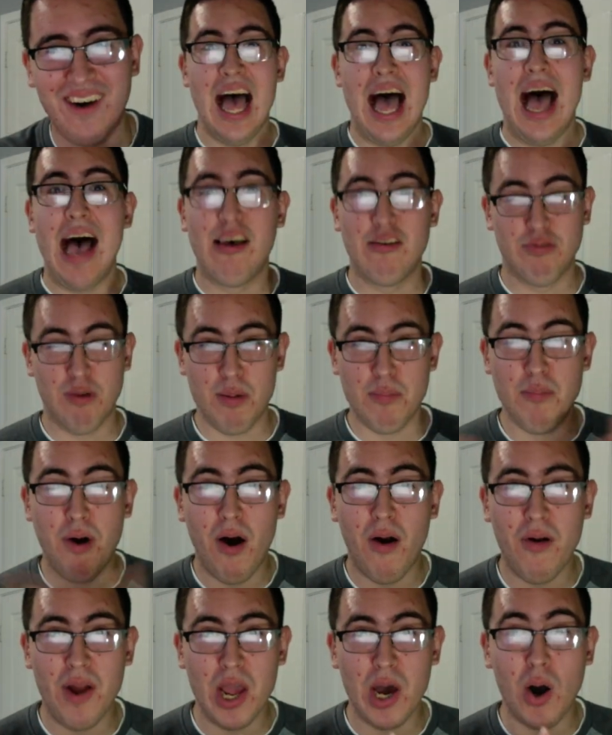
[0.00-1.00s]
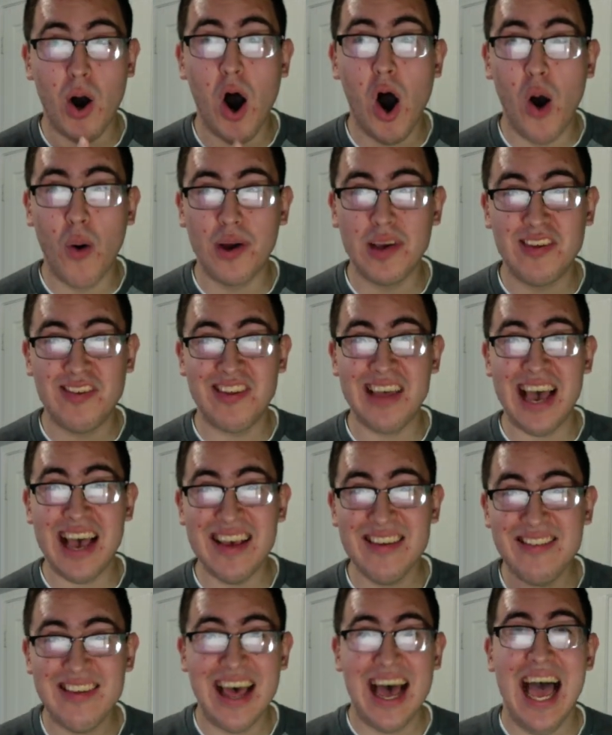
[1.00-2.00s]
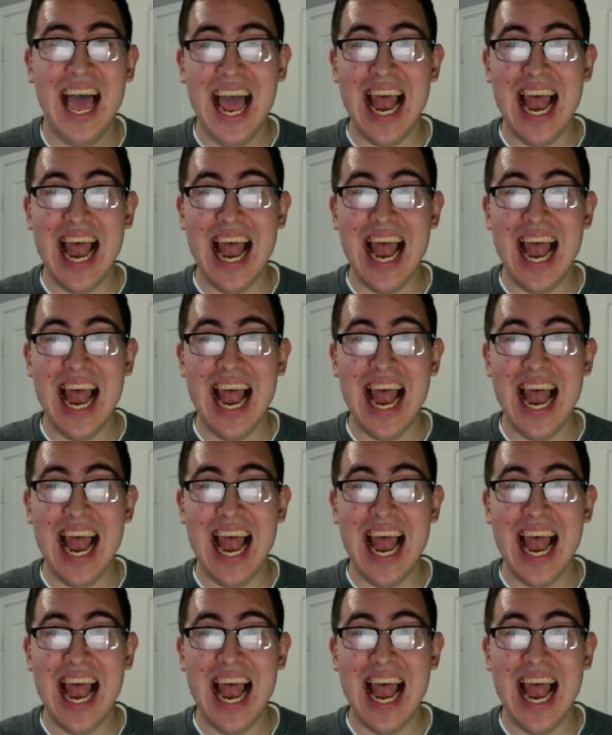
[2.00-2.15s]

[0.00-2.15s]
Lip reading: As what Mario always says,